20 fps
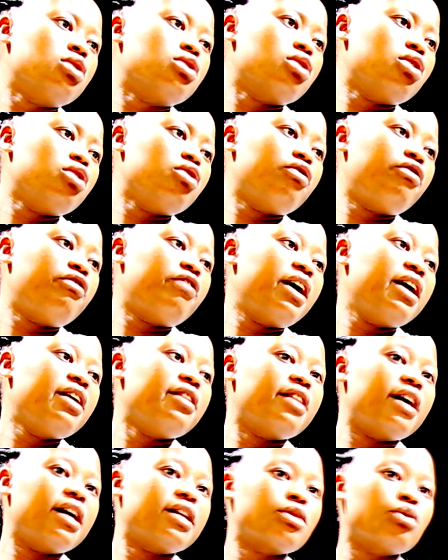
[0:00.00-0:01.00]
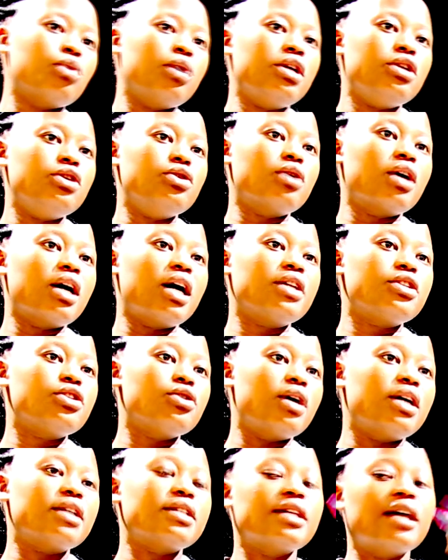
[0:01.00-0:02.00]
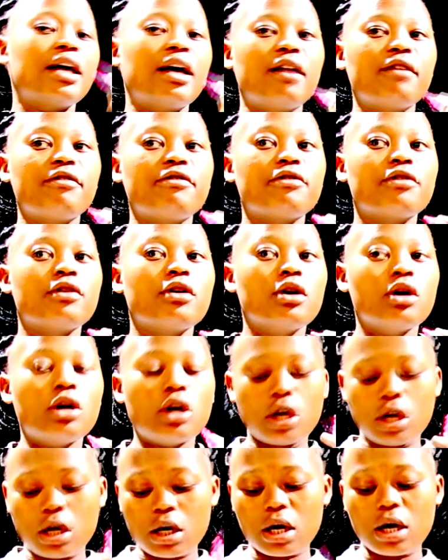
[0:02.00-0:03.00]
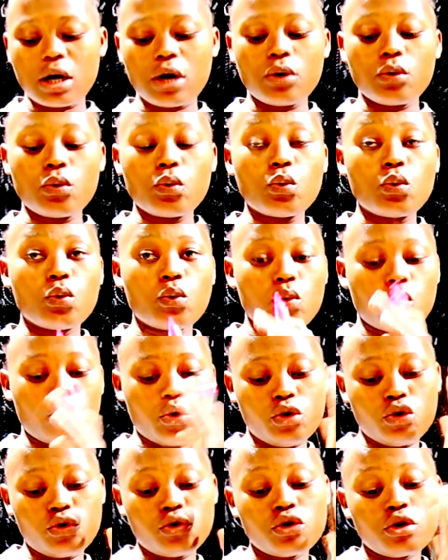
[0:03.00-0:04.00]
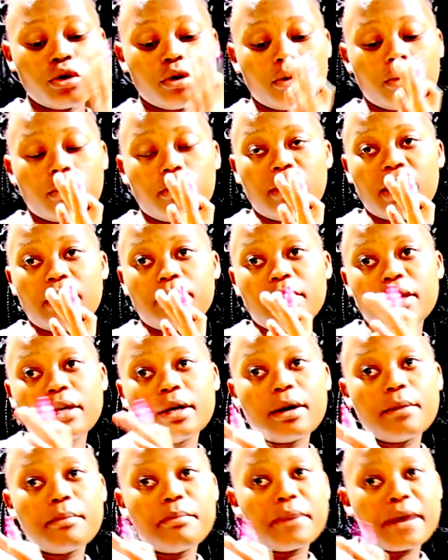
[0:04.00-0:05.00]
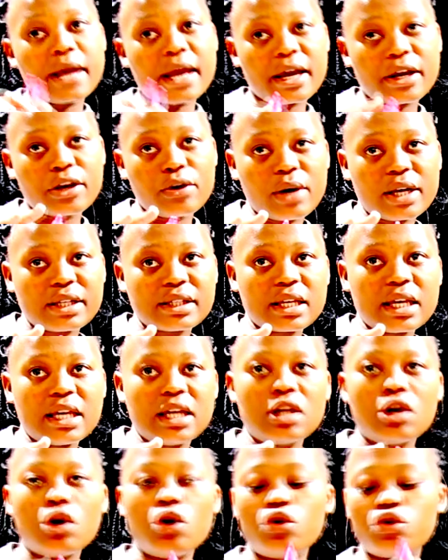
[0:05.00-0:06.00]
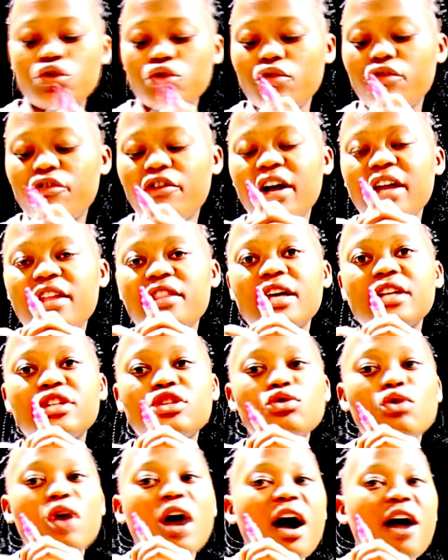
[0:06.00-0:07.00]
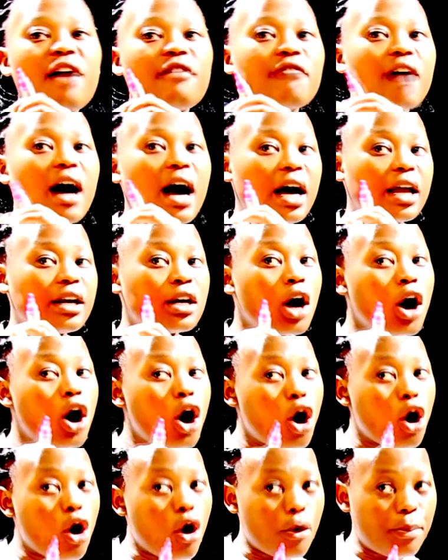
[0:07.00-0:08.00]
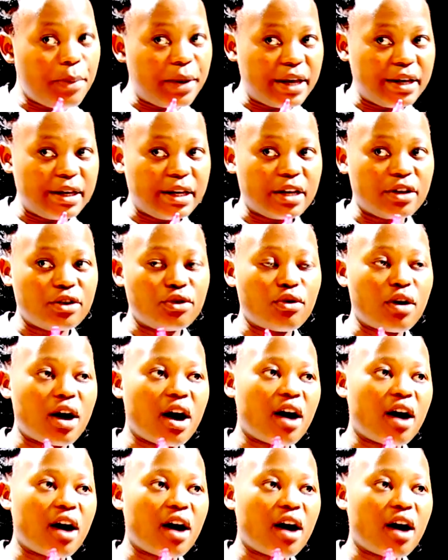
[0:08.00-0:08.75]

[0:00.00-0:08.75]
So you find that when you cut yourself, you maybe break your skin, or you find that you have an opening.